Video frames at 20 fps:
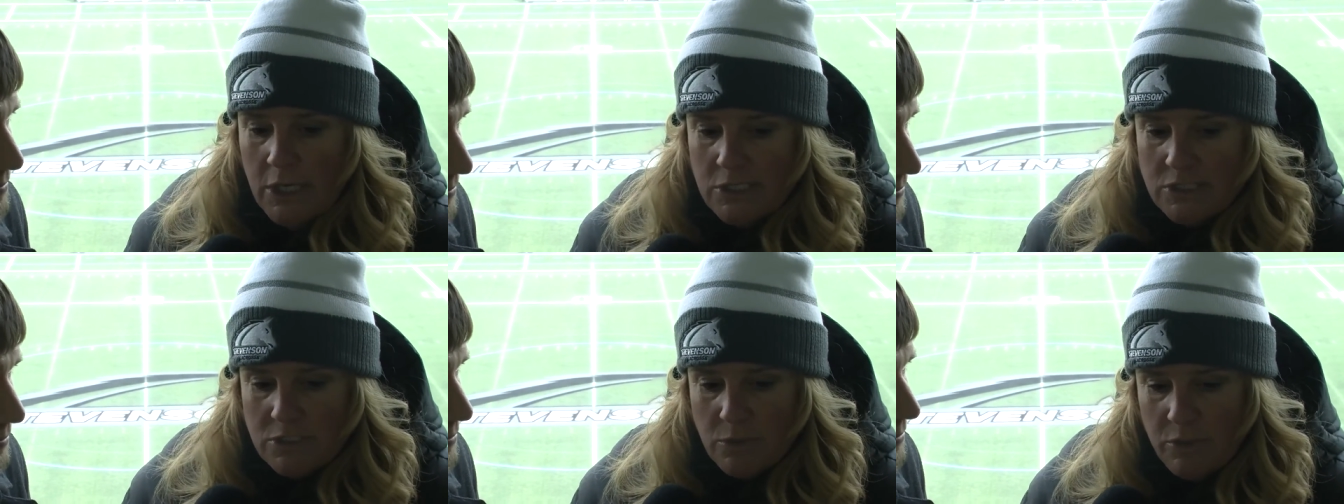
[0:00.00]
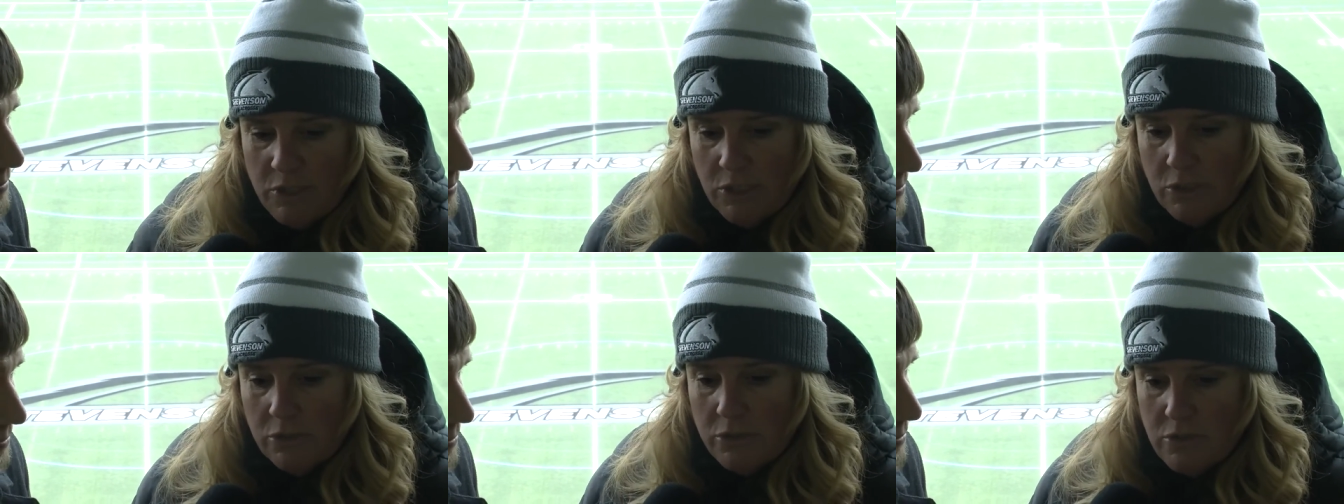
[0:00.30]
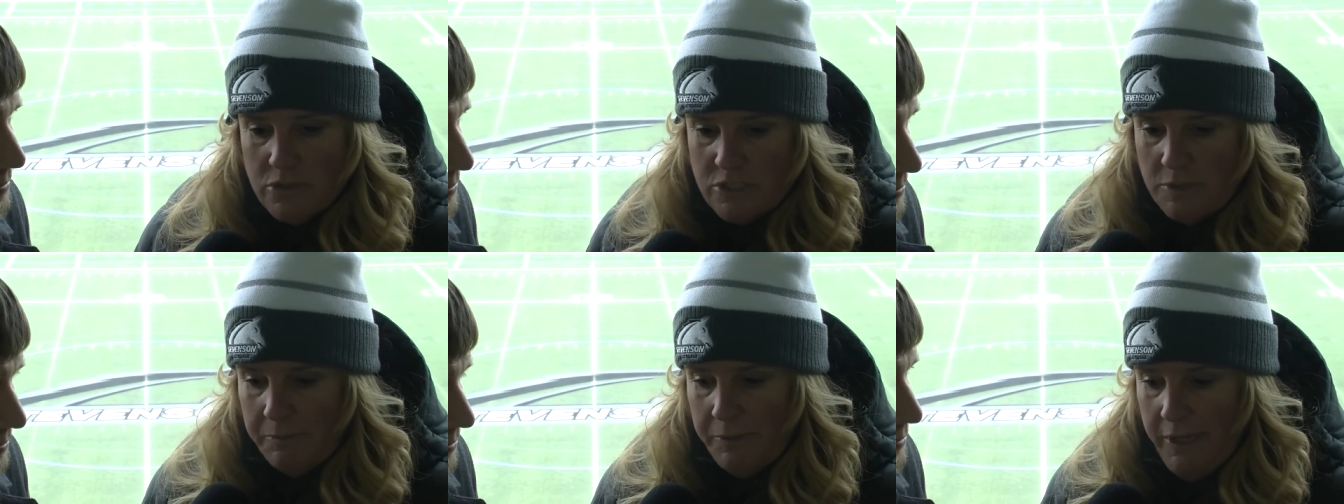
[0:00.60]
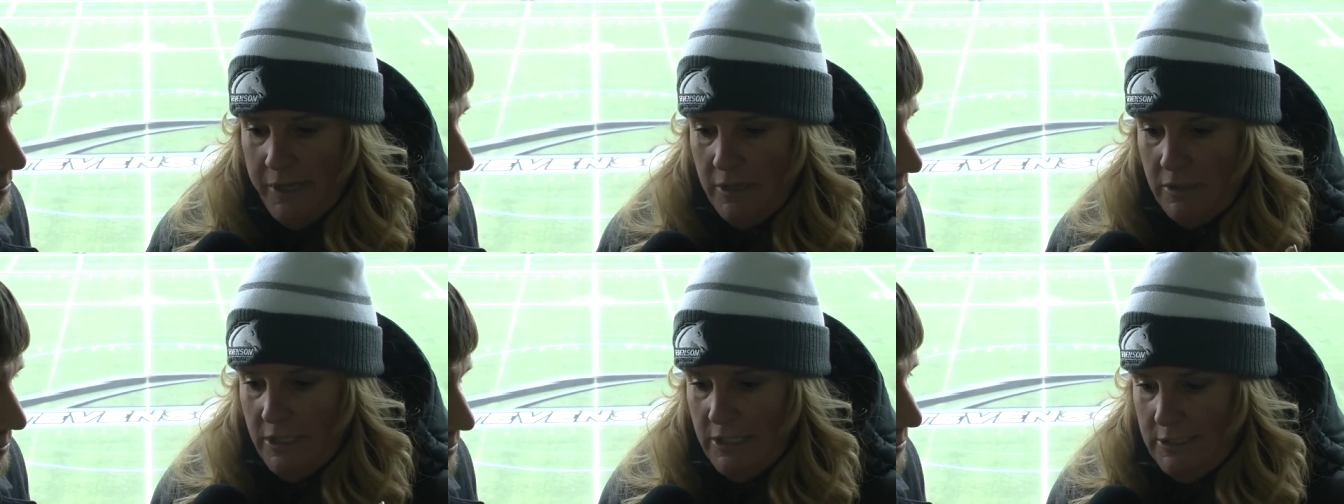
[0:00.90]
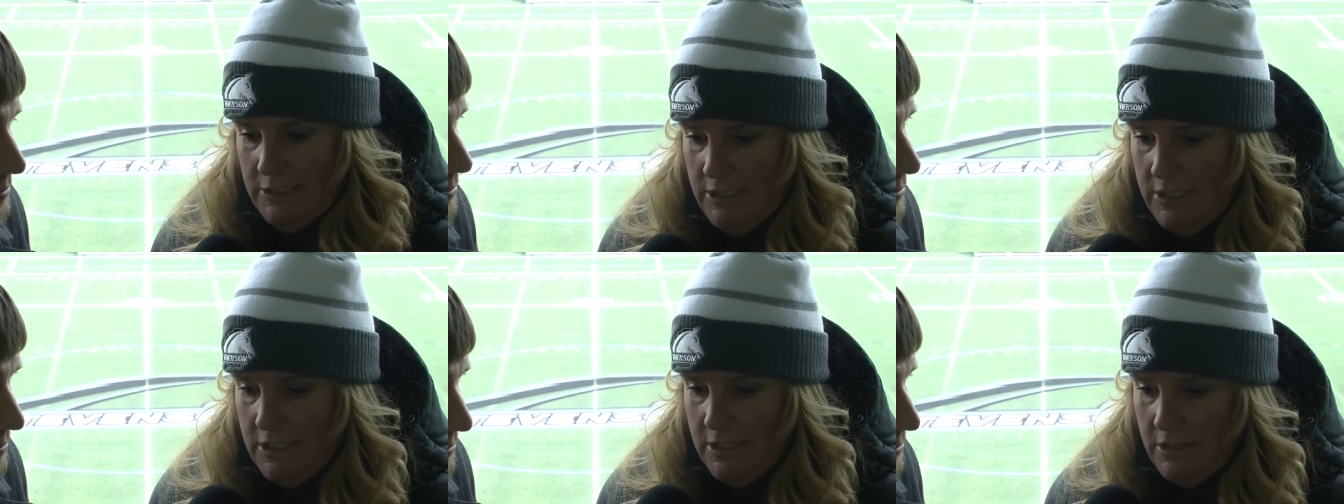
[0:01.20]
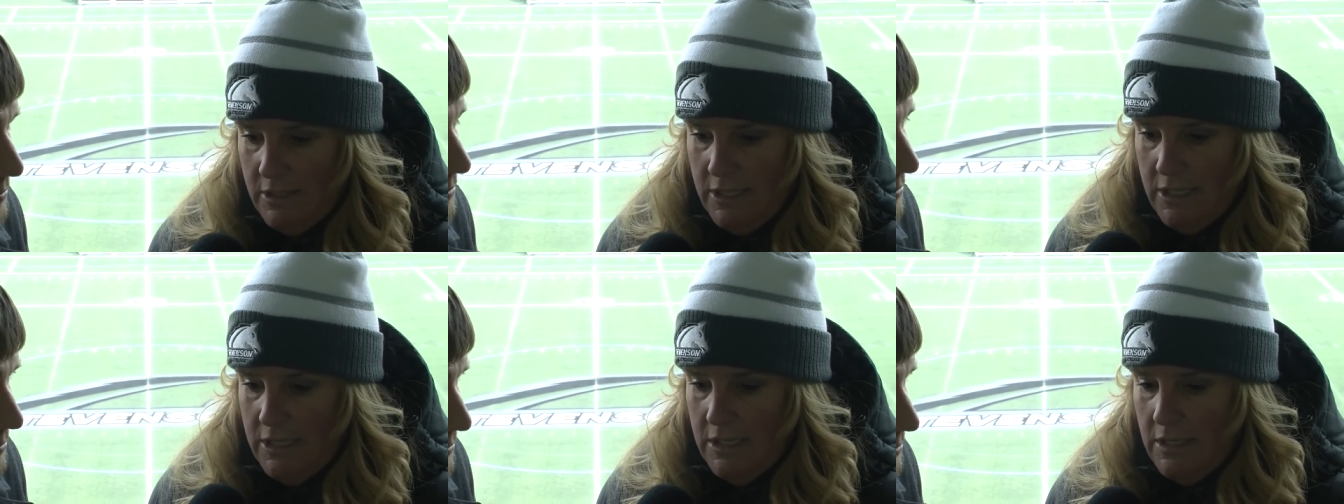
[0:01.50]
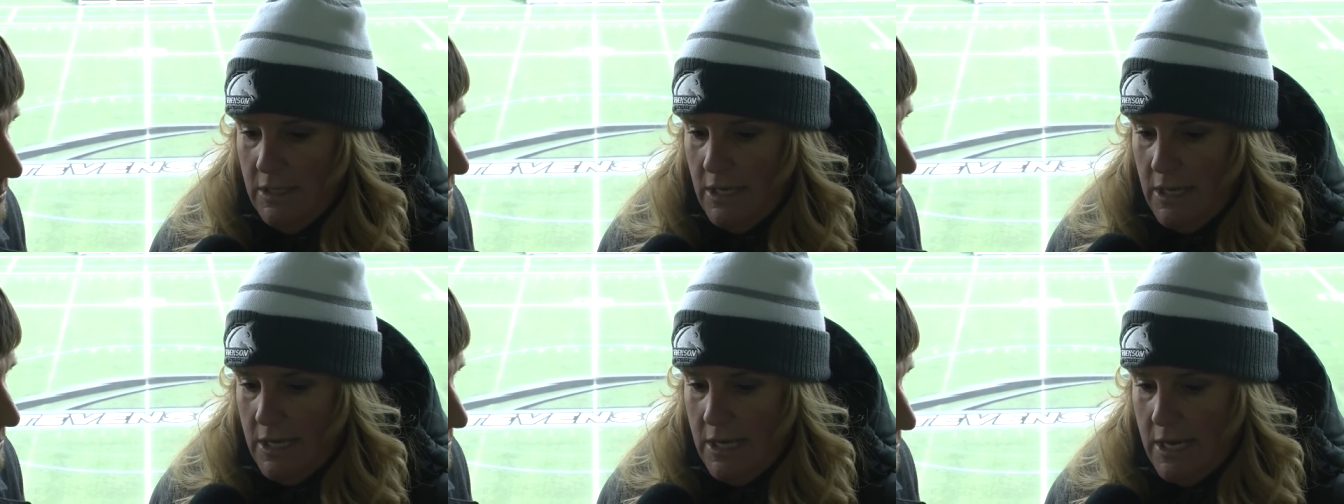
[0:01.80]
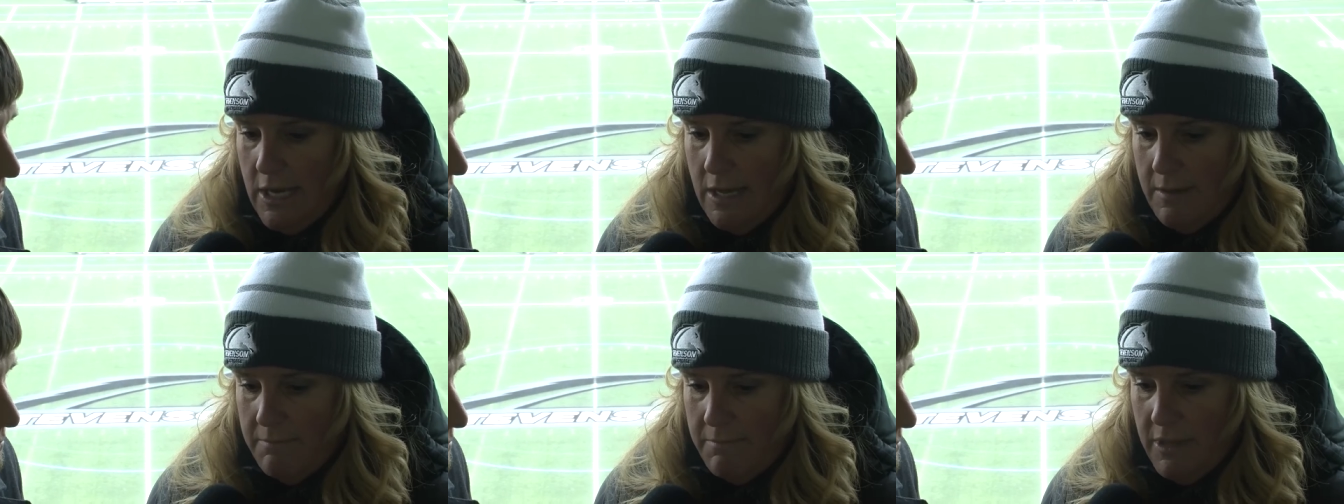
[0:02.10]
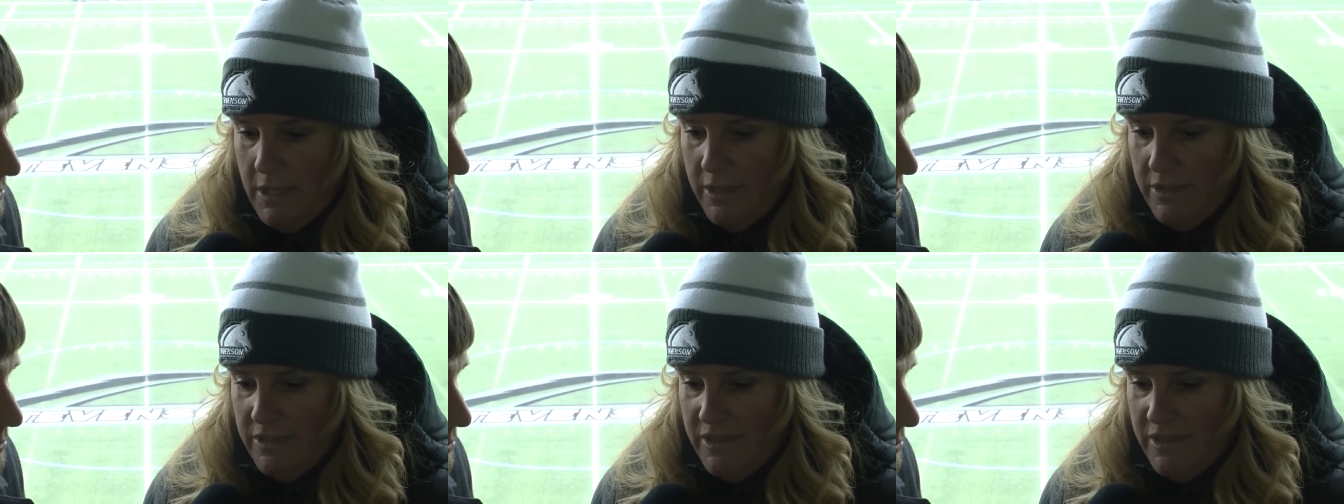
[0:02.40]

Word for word: so when you lose a player like Keely, um,